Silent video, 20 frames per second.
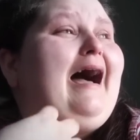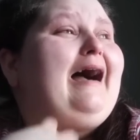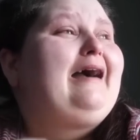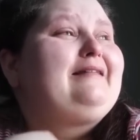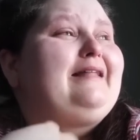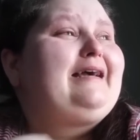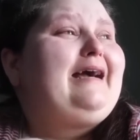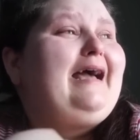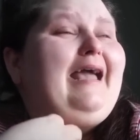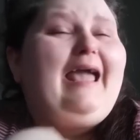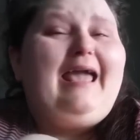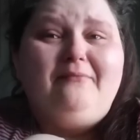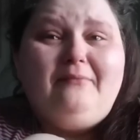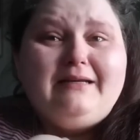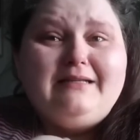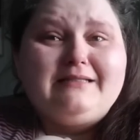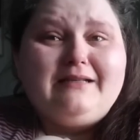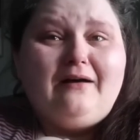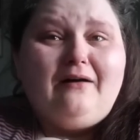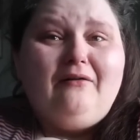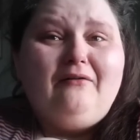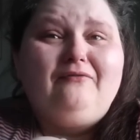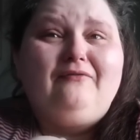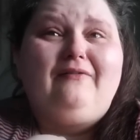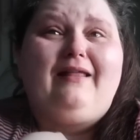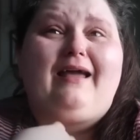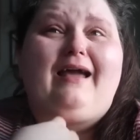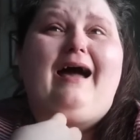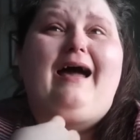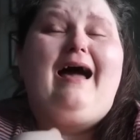act like I hate myself.
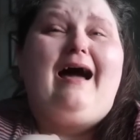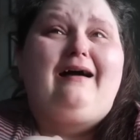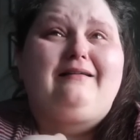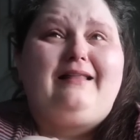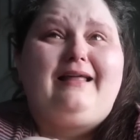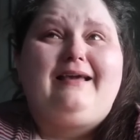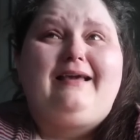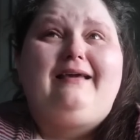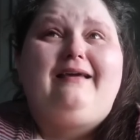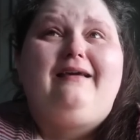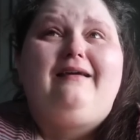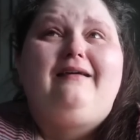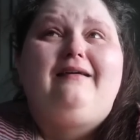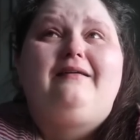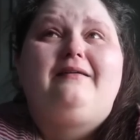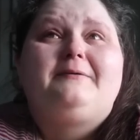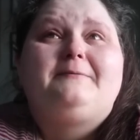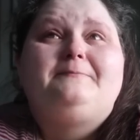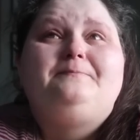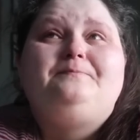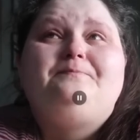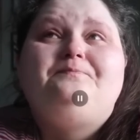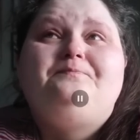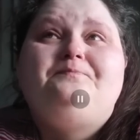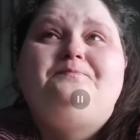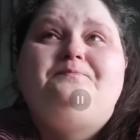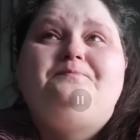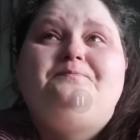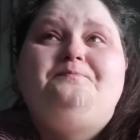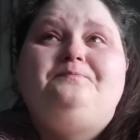Like, I act like it. The watery